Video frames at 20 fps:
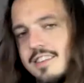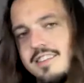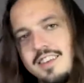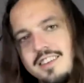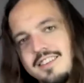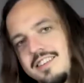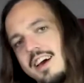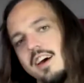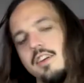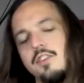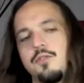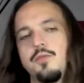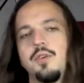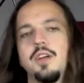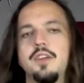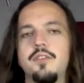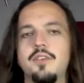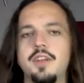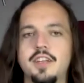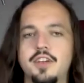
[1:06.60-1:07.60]
can see it sounds
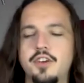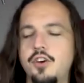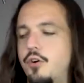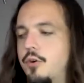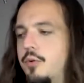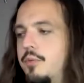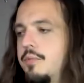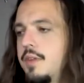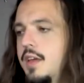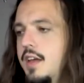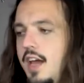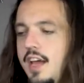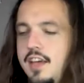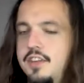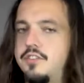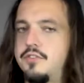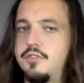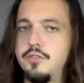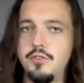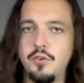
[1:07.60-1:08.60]
really, really cool,
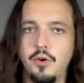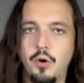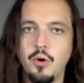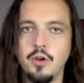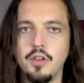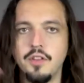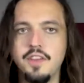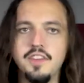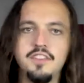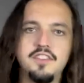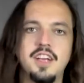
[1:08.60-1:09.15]
as do all of